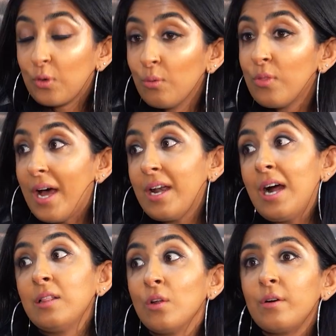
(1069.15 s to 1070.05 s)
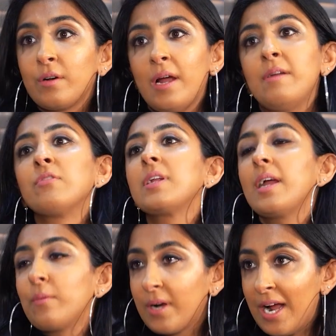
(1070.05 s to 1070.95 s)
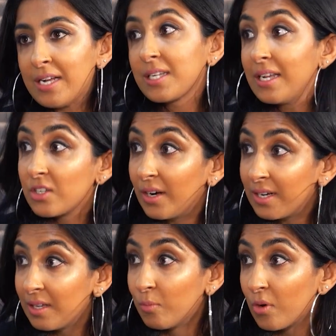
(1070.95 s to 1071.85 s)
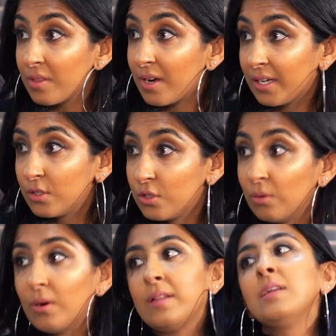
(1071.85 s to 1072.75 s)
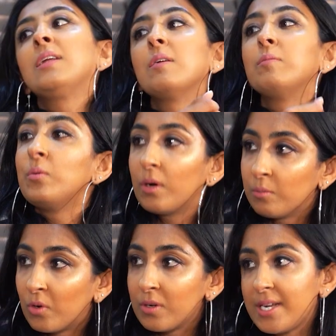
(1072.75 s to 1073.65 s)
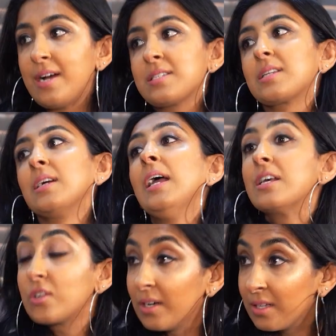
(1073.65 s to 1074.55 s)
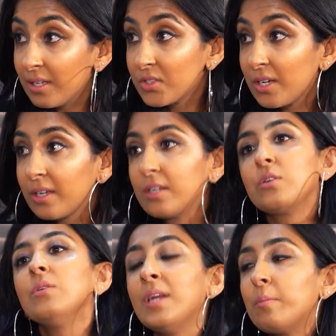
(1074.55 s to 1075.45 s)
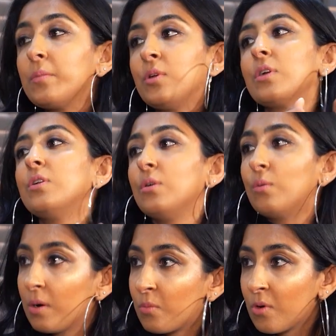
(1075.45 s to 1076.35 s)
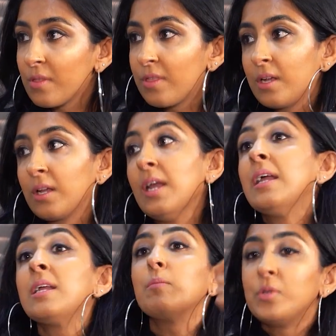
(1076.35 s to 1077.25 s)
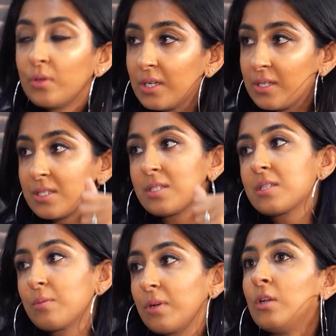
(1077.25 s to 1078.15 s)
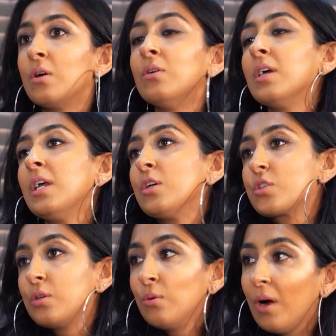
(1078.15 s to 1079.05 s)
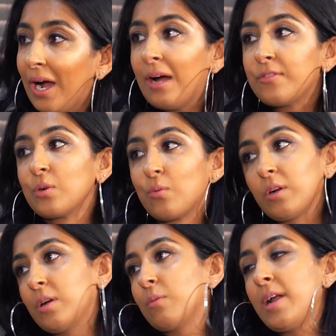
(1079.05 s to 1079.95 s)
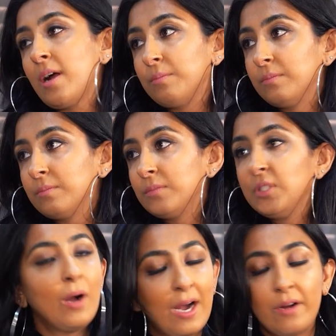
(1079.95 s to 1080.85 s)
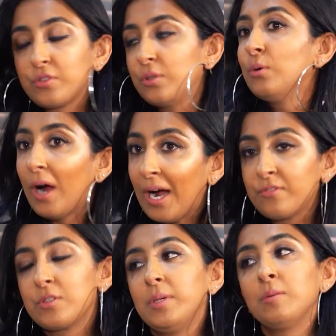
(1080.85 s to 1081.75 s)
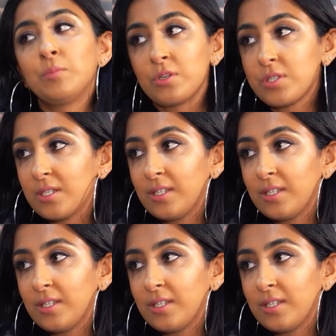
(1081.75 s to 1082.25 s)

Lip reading: through that, I learned. Every day I would ask, is there anything more that I could do? And they'd give me one more task. Is there anything else that I can do? Yep, you can do one more thing. Yep, you can assist the, you know? So you have to work your way up. You have to be immersed in